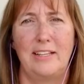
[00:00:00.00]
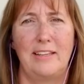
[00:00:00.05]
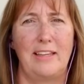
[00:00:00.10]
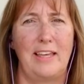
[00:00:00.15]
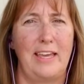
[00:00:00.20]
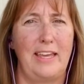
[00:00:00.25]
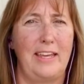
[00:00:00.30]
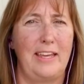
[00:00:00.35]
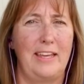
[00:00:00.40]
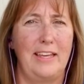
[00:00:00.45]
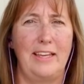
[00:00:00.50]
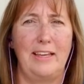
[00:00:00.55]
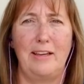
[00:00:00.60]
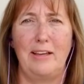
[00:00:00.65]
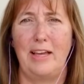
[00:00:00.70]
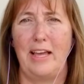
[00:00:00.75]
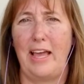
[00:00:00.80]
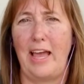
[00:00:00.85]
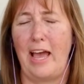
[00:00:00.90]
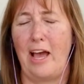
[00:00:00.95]
like,
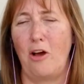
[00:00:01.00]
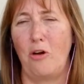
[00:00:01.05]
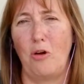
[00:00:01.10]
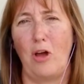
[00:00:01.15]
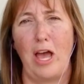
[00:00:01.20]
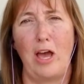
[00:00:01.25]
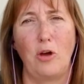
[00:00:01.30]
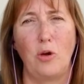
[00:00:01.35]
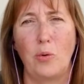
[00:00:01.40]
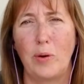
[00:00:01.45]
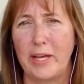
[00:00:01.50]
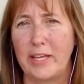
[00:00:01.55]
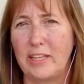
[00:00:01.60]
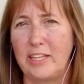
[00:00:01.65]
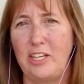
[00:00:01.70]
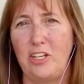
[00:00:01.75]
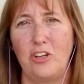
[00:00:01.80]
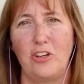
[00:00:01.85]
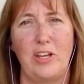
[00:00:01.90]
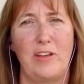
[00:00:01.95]
how
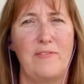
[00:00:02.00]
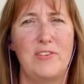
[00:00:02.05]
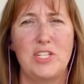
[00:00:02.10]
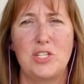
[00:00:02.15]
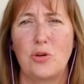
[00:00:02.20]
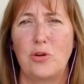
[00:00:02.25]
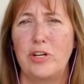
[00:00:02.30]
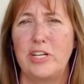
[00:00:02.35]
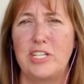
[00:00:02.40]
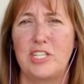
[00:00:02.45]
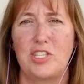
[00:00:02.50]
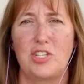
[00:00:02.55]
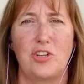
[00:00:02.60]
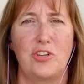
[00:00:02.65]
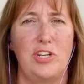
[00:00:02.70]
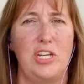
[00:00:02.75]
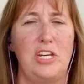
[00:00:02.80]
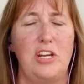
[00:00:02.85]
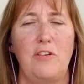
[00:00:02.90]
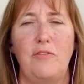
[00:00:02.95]
quickly your inventory is
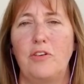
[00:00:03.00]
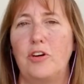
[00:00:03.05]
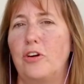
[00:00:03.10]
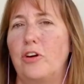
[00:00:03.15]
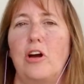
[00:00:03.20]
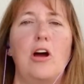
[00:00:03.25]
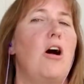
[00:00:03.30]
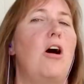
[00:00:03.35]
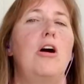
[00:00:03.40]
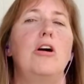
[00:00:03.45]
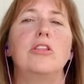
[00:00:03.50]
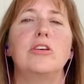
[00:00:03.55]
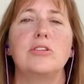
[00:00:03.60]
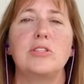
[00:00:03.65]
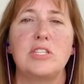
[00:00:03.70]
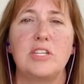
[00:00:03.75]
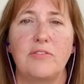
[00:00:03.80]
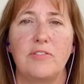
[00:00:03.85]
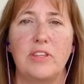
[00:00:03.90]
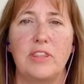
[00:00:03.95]
turning over, or all
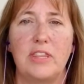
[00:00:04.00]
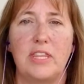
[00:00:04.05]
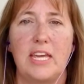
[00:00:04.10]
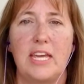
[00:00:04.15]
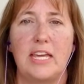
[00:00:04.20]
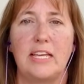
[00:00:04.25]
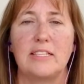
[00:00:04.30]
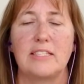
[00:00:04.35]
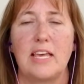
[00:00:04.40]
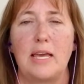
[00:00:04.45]
those different things.